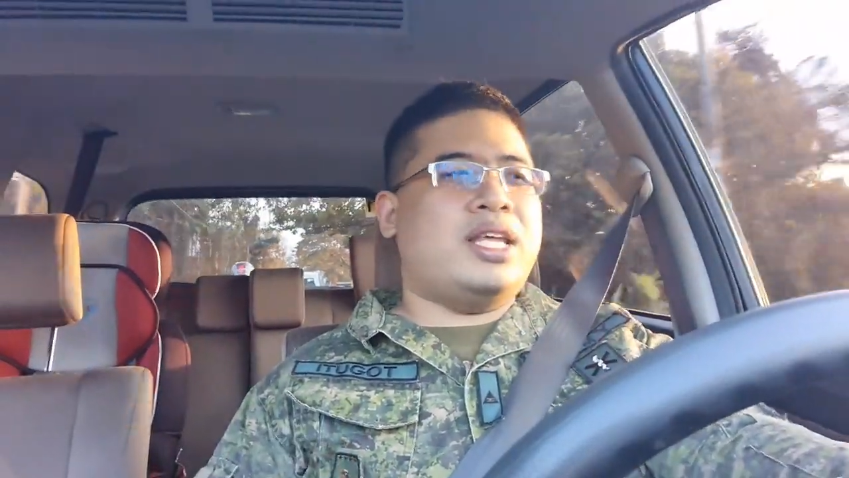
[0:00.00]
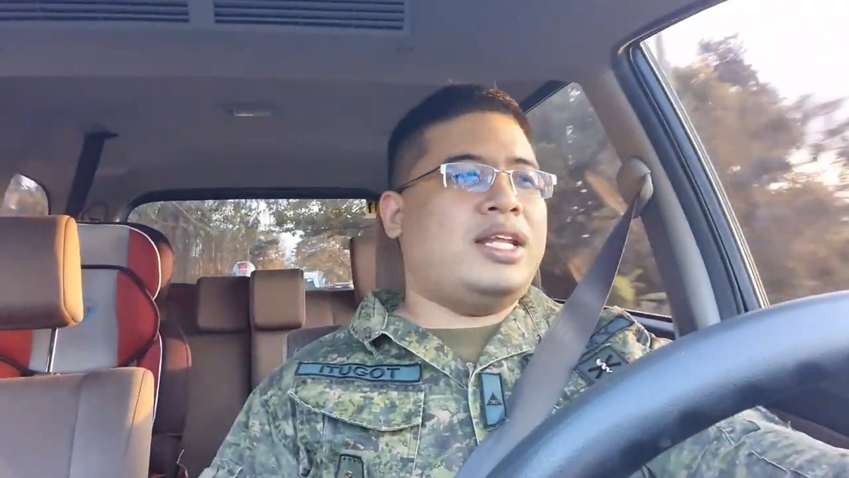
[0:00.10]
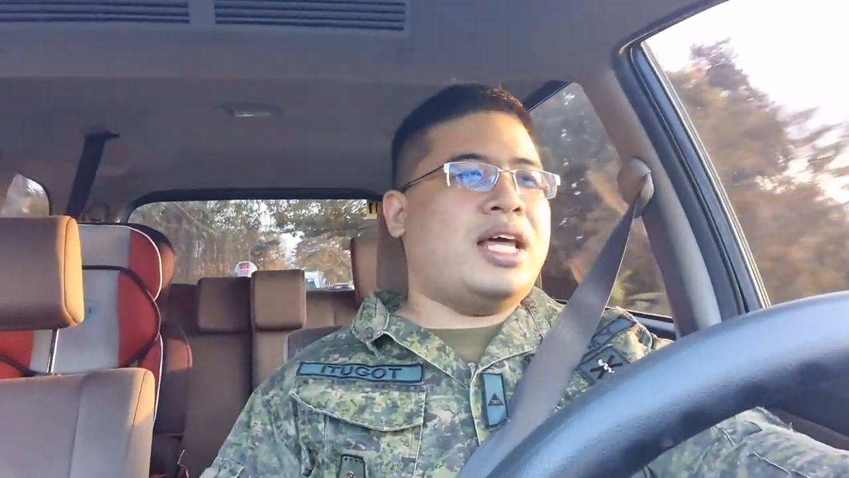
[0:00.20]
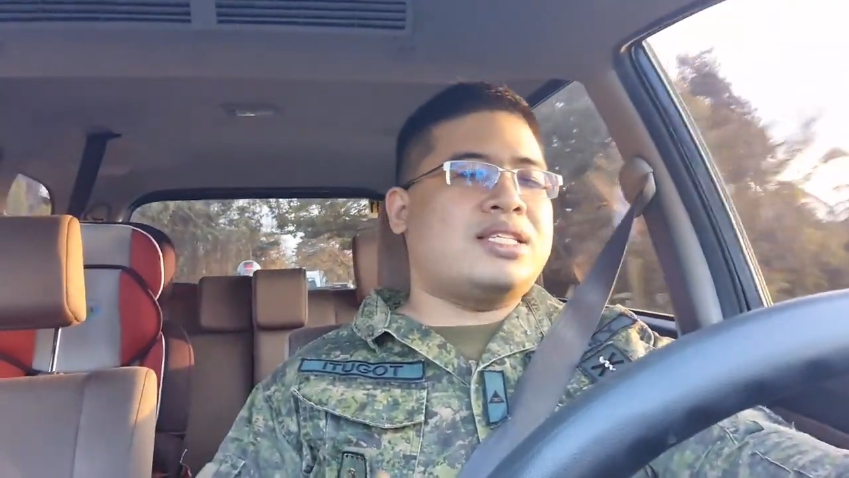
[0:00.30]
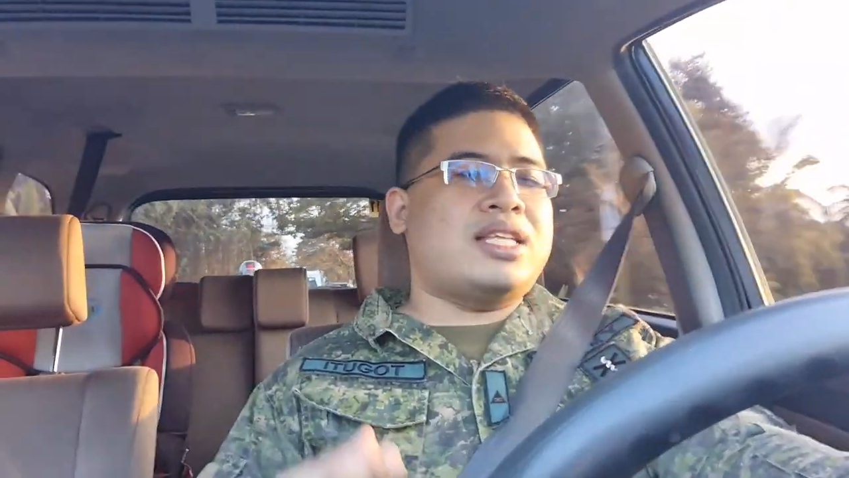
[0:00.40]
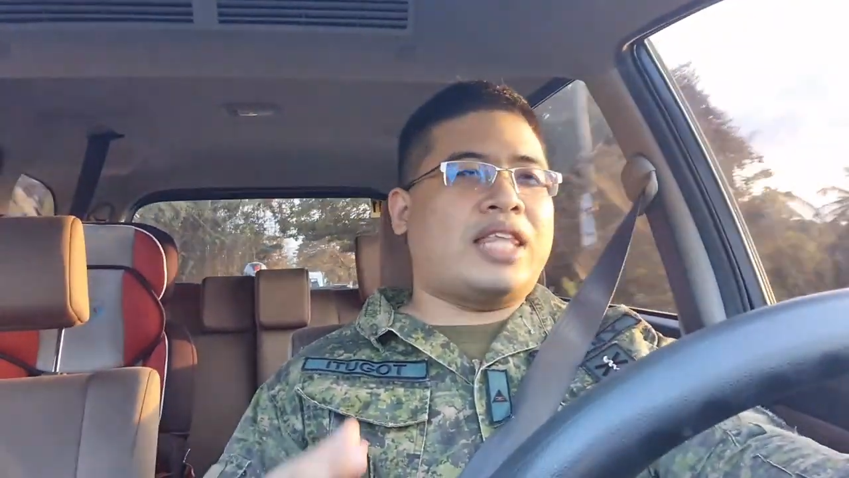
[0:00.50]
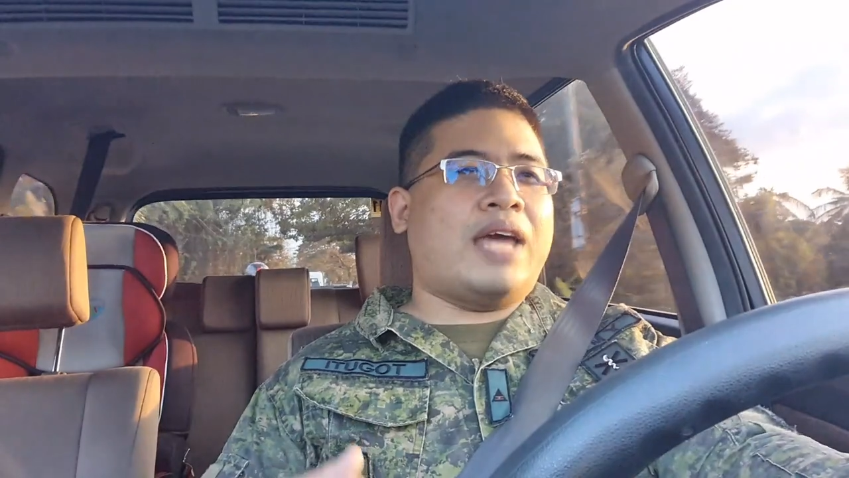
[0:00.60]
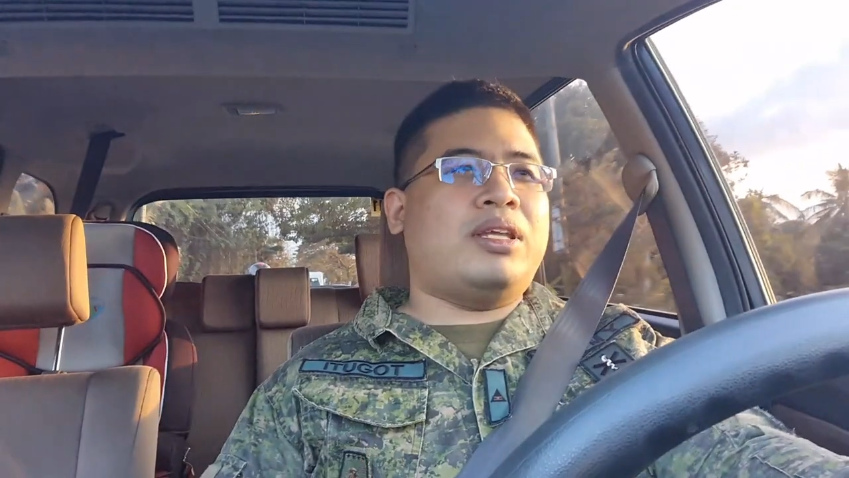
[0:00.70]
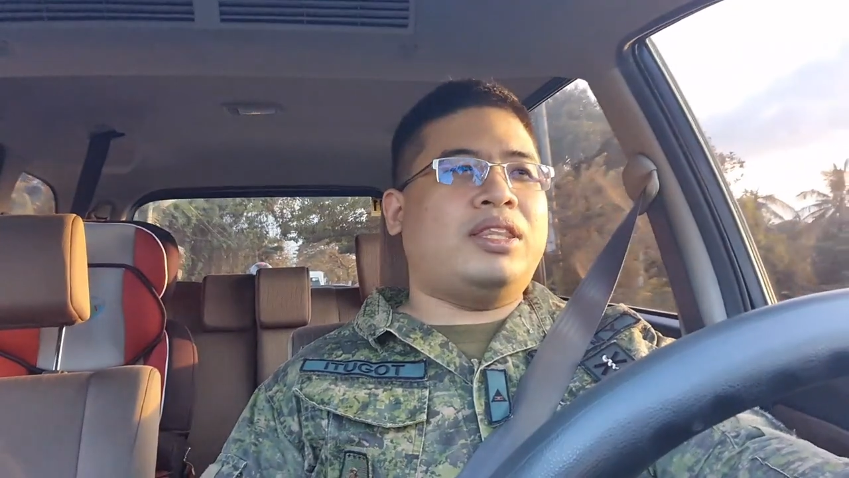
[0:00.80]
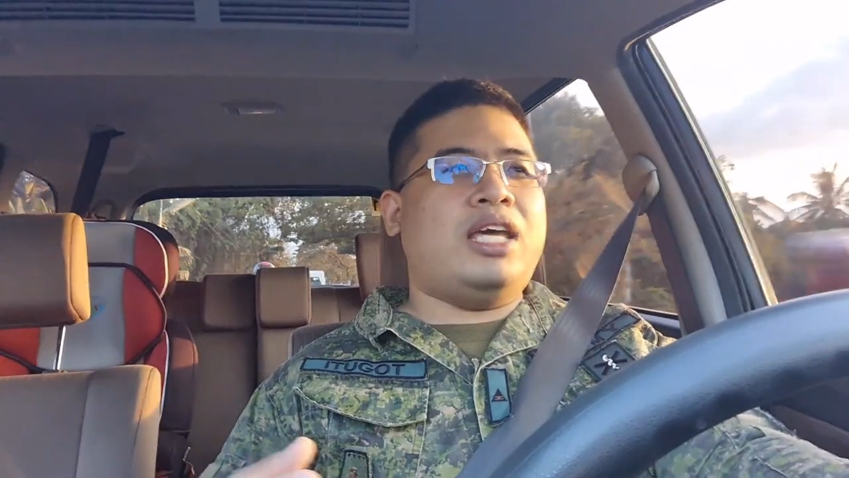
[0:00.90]
then that's the
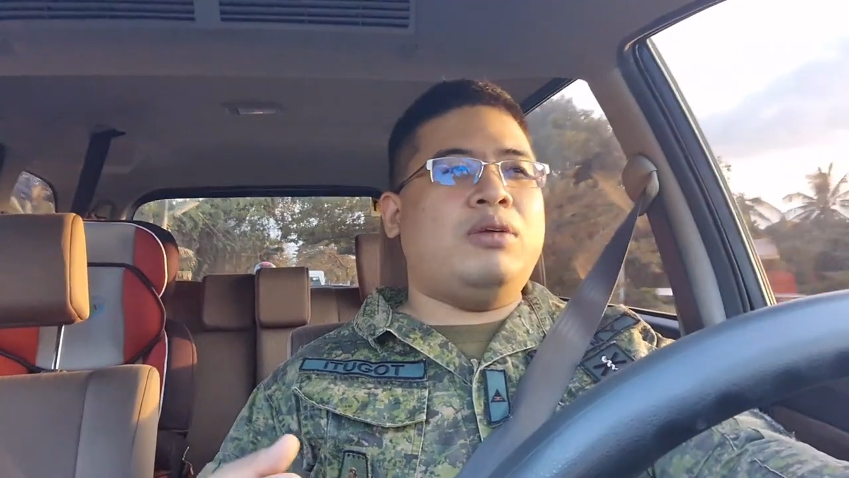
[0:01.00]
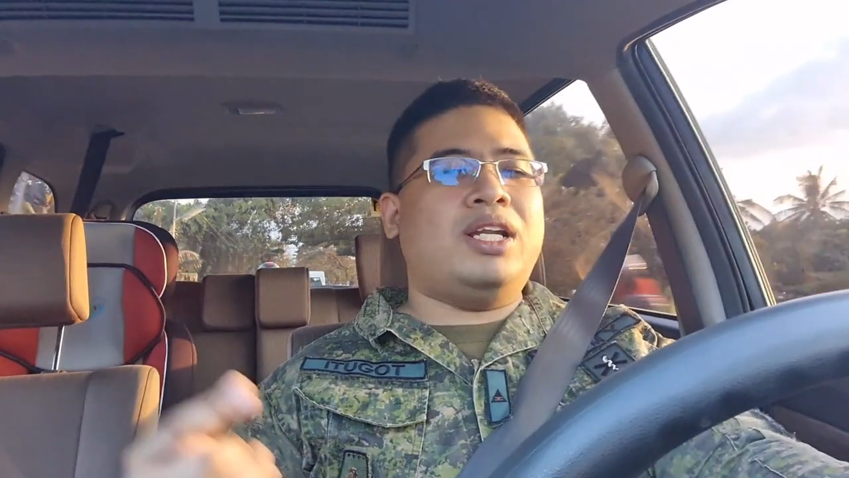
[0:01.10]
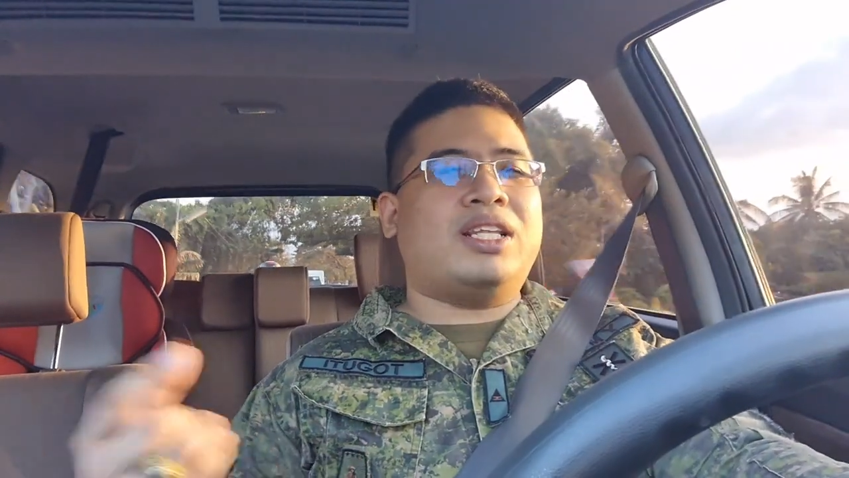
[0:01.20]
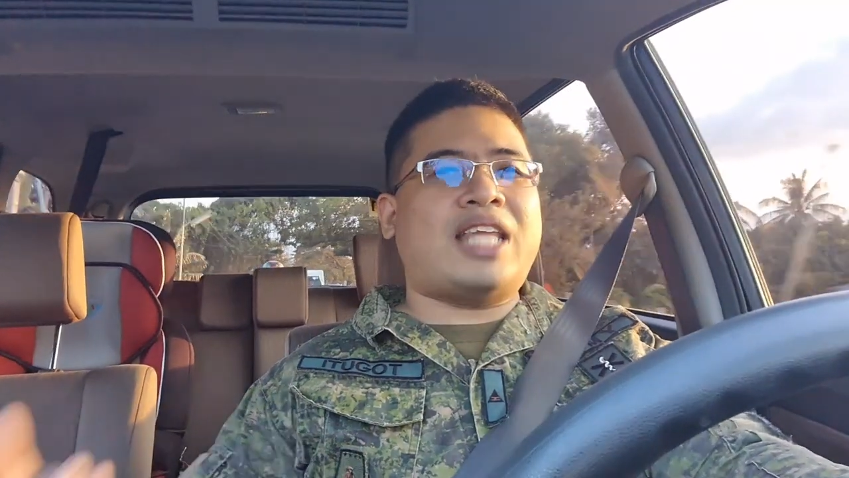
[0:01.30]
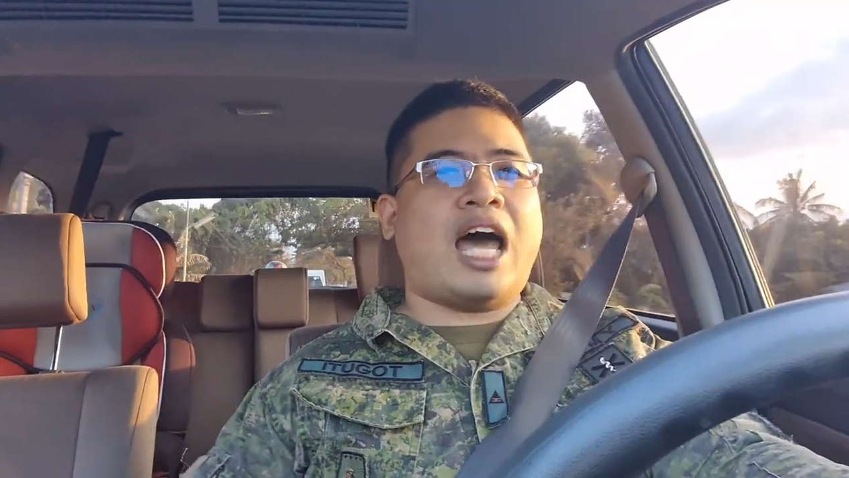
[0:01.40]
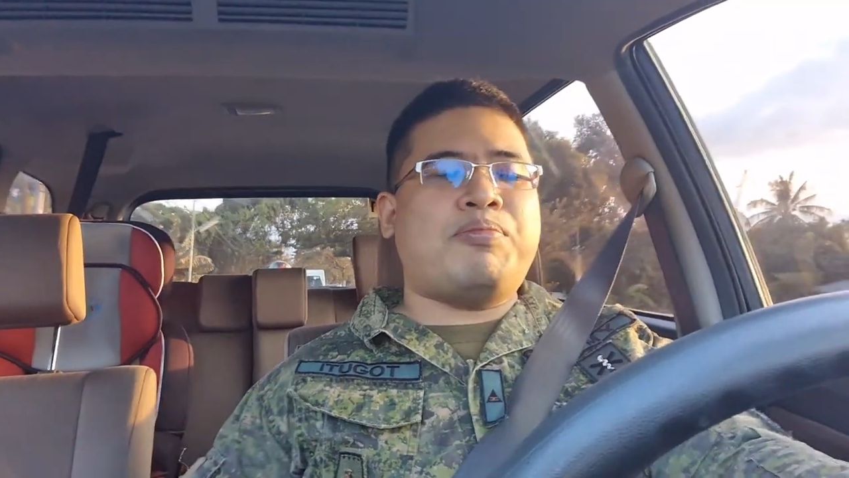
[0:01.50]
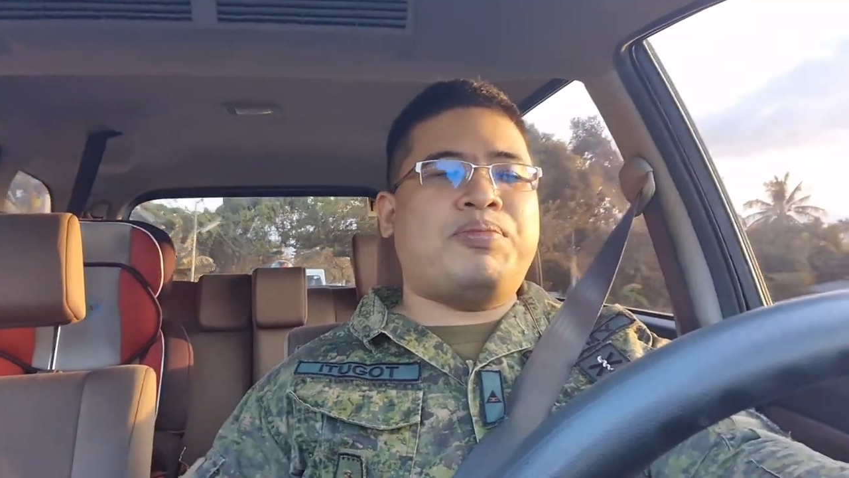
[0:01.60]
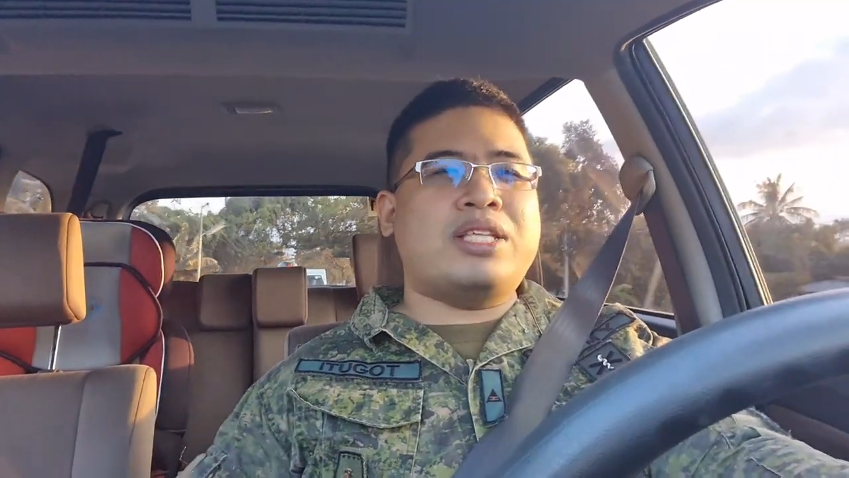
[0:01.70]
time that they will tap